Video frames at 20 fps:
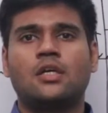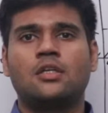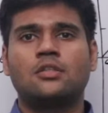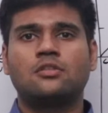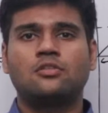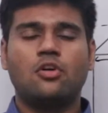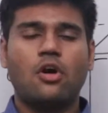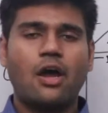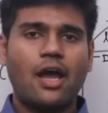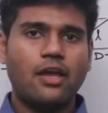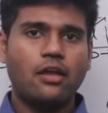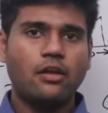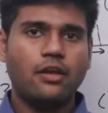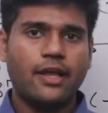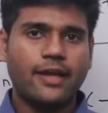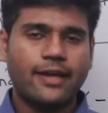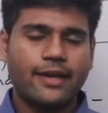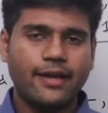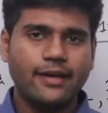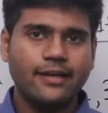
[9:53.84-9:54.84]
So I will
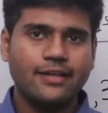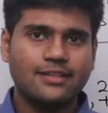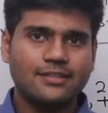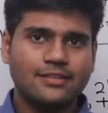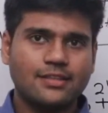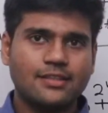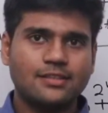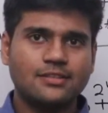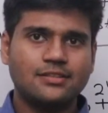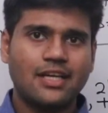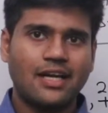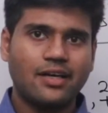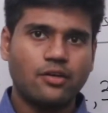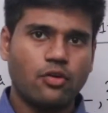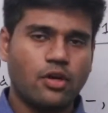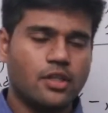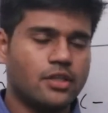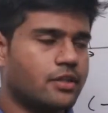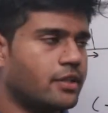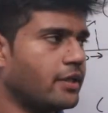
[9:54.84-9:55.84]
again discuss that
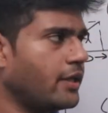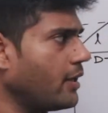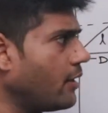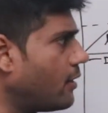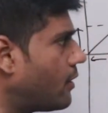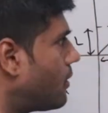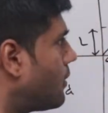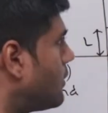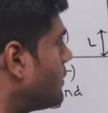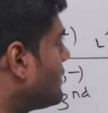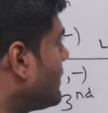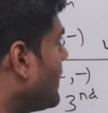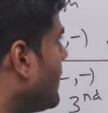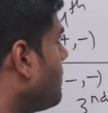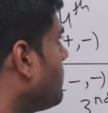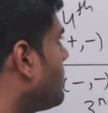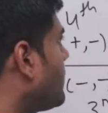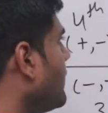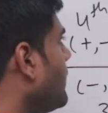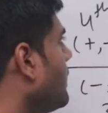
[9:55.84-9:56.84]
one thing,
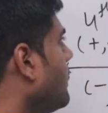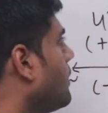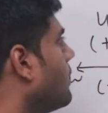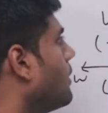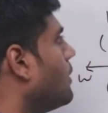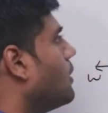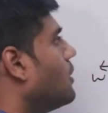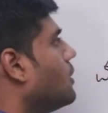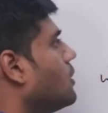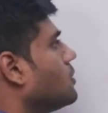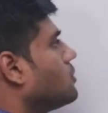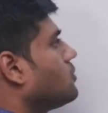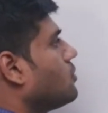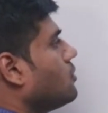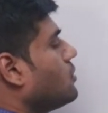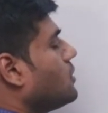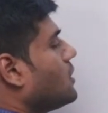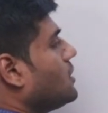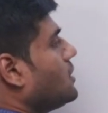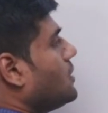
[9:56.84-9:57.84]
same thing. So
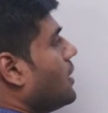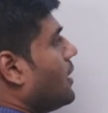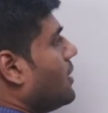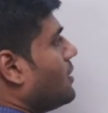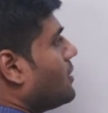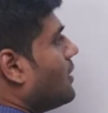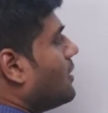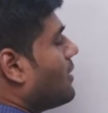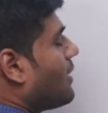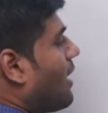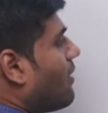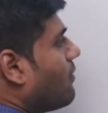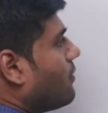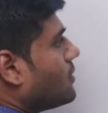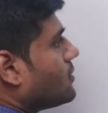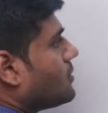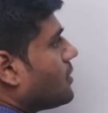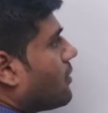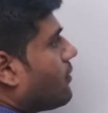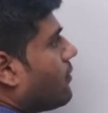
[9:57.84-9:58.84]
this in the
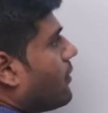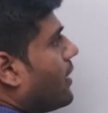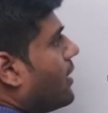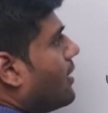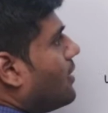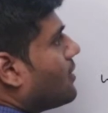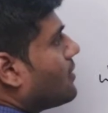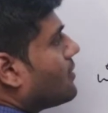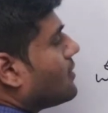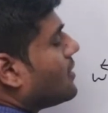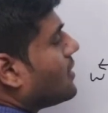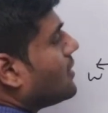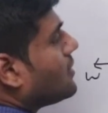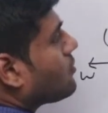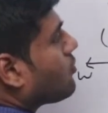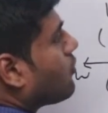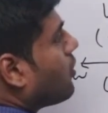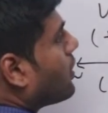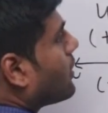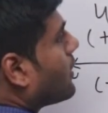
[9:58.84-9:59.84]
traverse survey, this
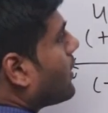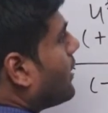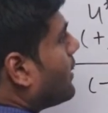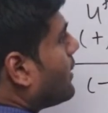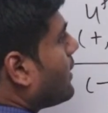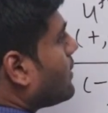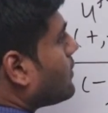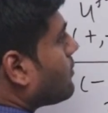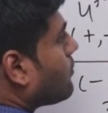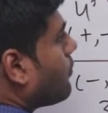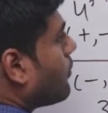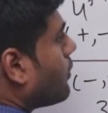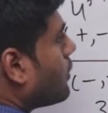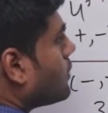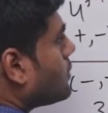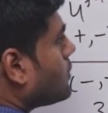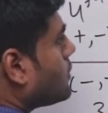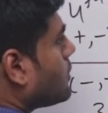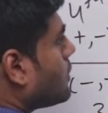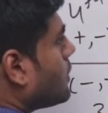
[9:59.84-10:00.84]
quadrant is
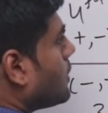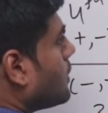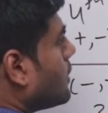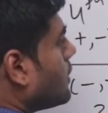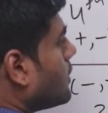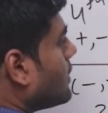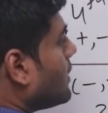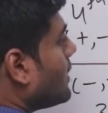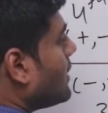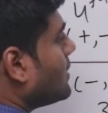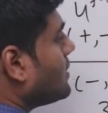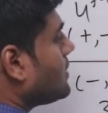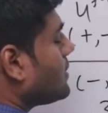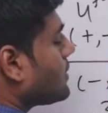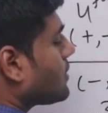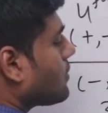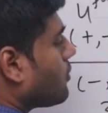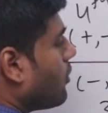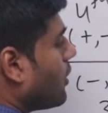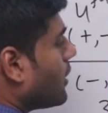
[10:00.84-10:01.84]
first,
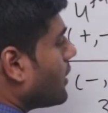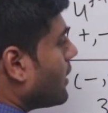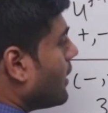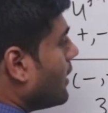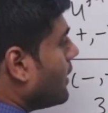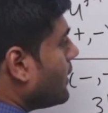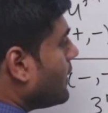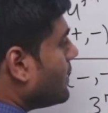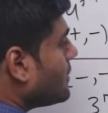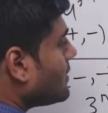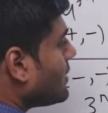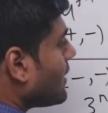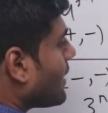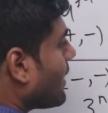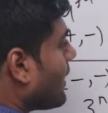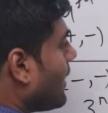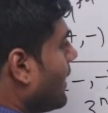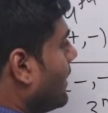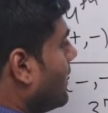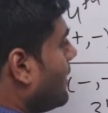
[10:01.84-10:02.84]
this quadrant is
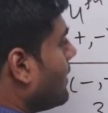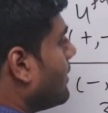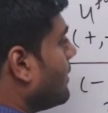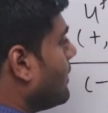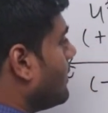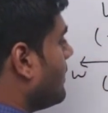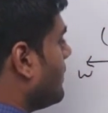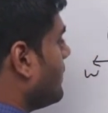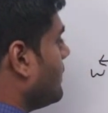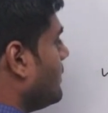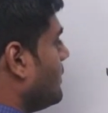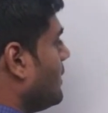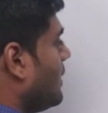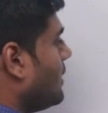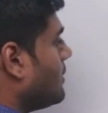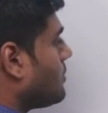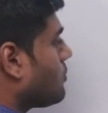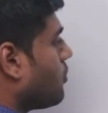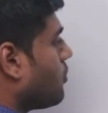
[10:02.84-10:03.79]
second, this